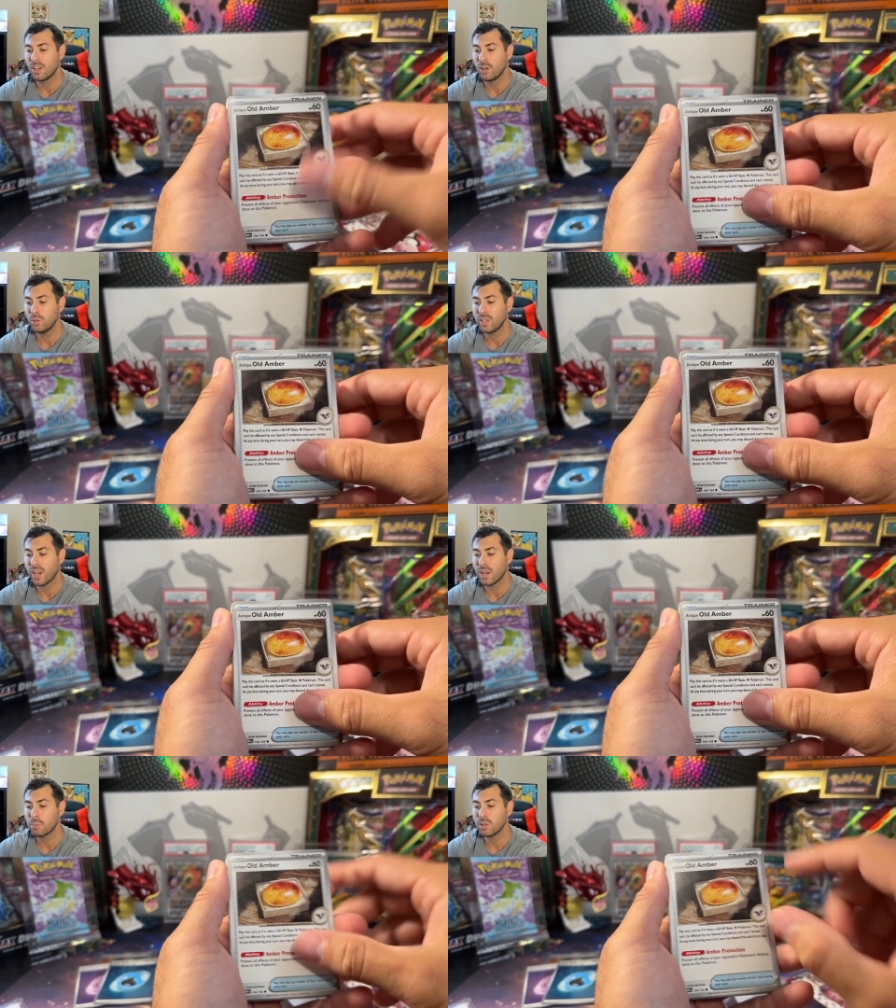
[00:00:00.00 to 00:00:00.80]
Old
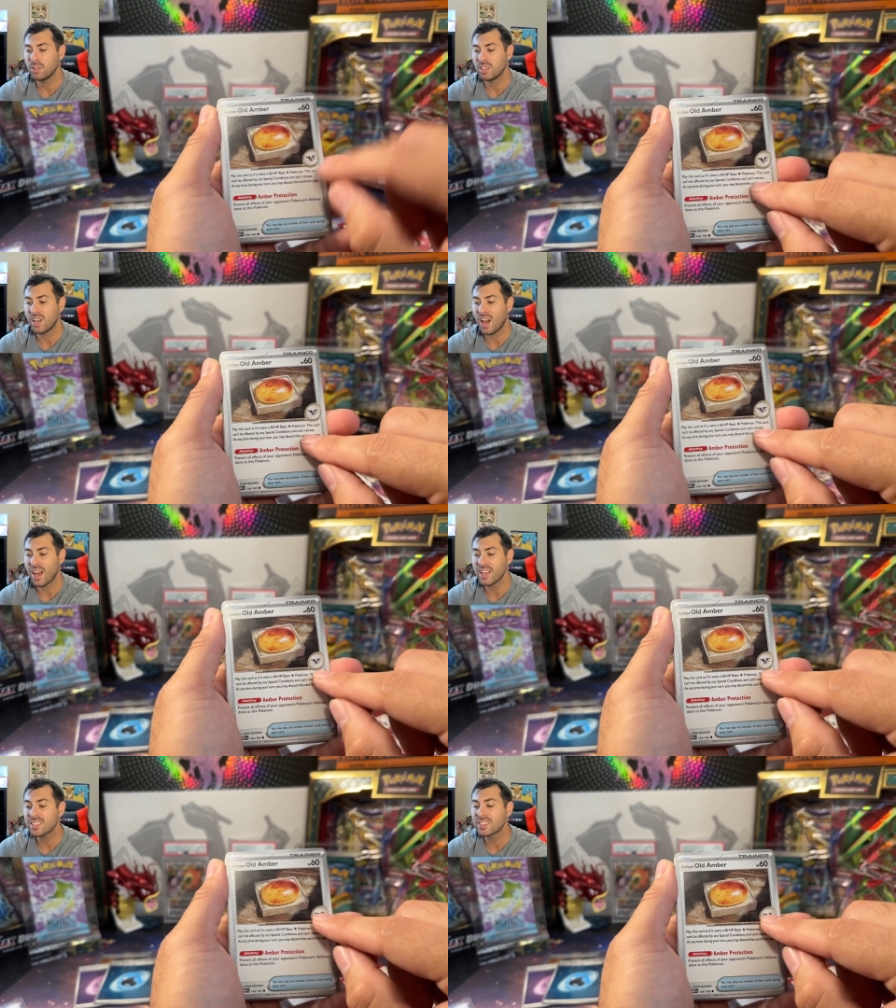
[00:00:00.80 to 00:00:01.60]
Amber, mm.
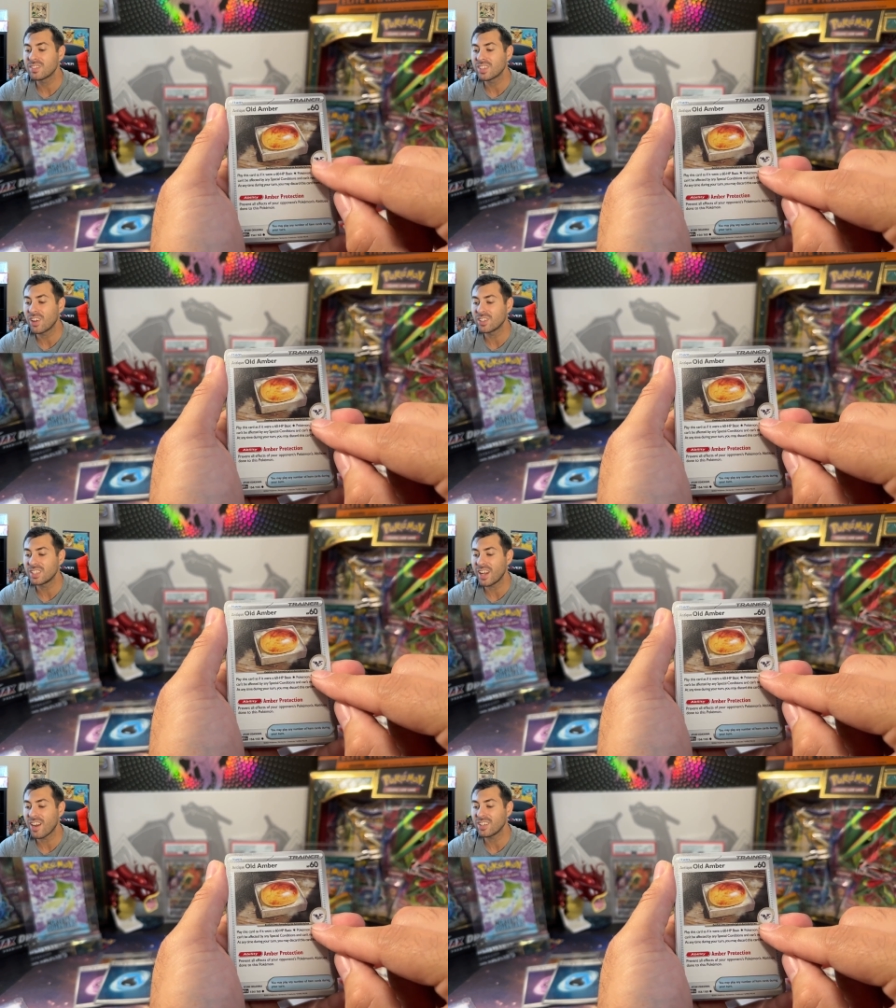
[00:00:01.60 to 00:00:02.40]
nice. It goes
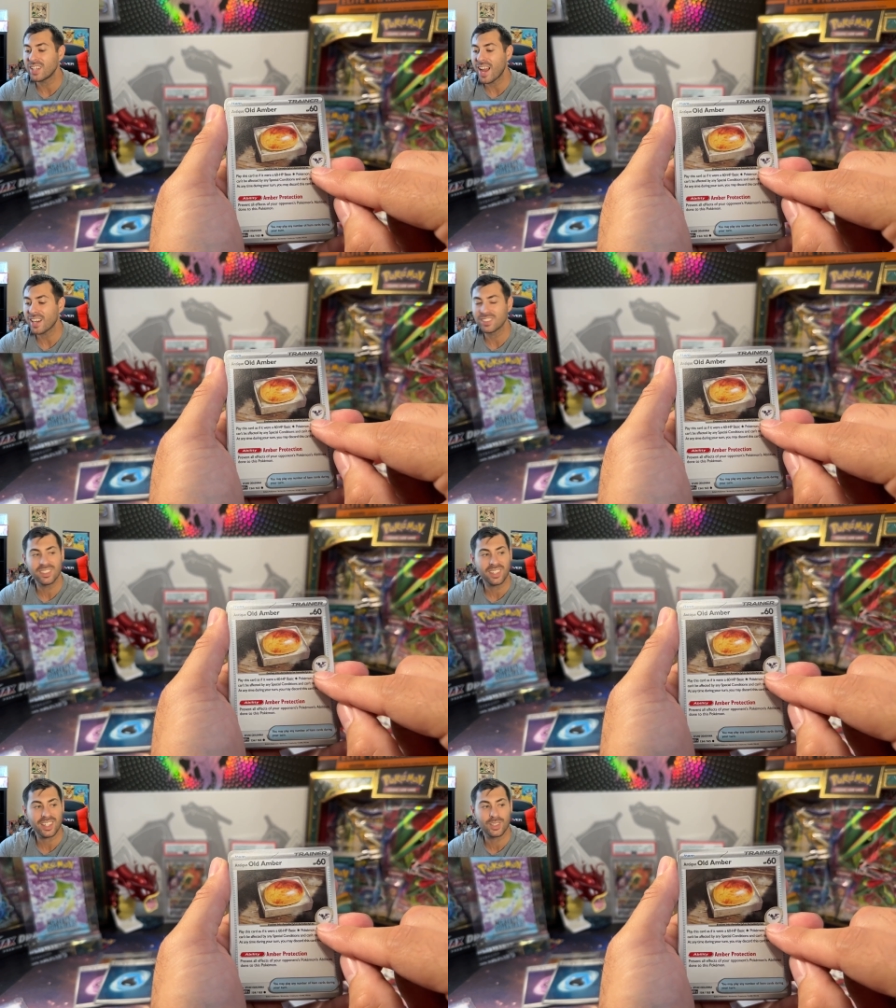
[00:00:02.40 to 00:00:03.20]
into
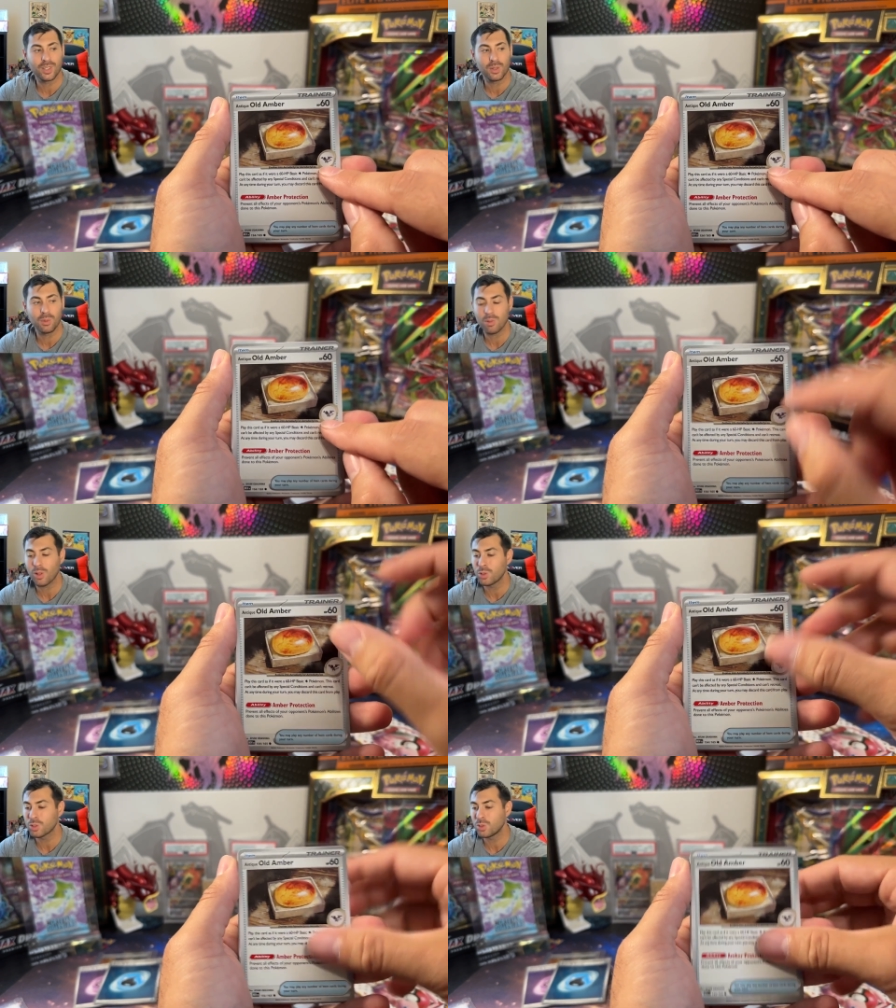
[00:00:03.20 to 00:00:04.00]
Aerodactyl. That's cool. Remember the
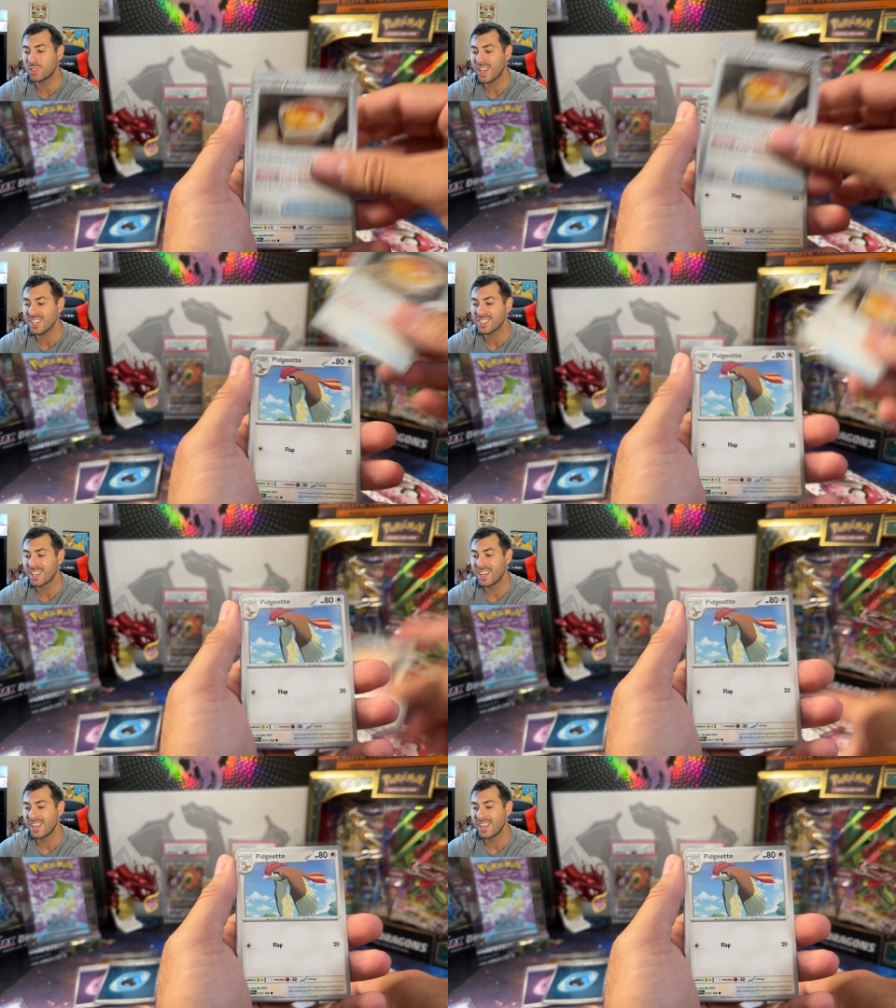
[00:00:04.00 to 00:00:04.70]
old school days?